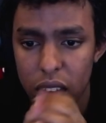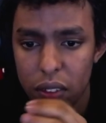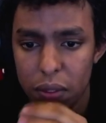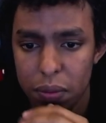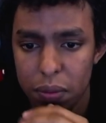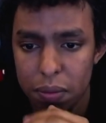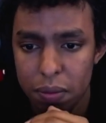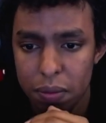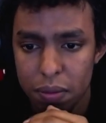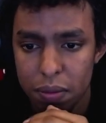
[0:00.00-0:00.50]

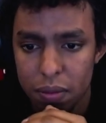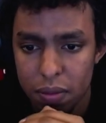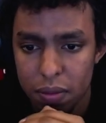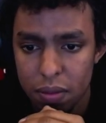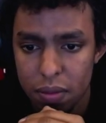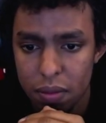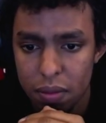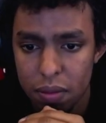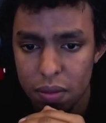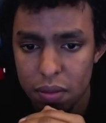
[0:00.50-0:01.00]

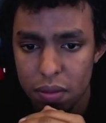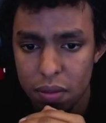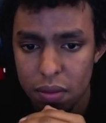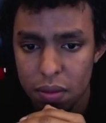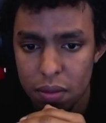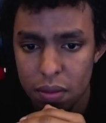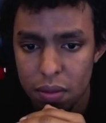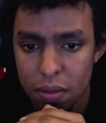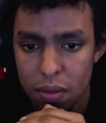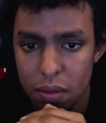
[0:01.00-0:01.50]

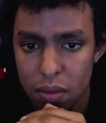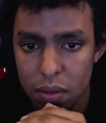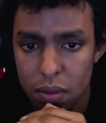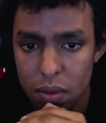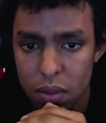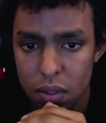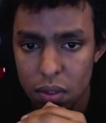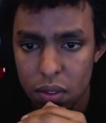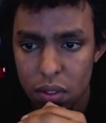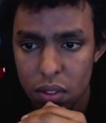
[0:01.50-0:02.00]

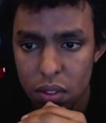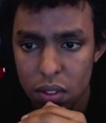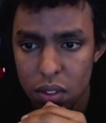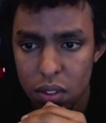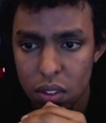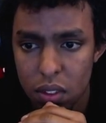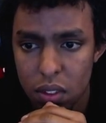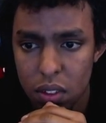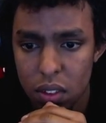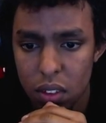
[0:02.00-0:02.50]

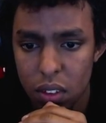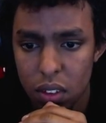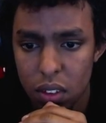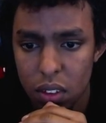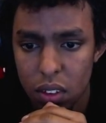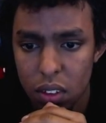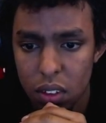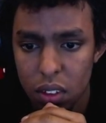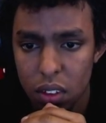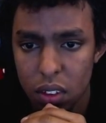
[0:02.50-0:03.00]

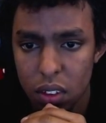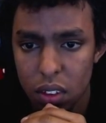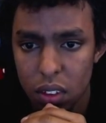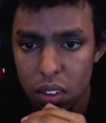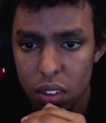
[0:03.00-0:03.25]
Nobody speaks.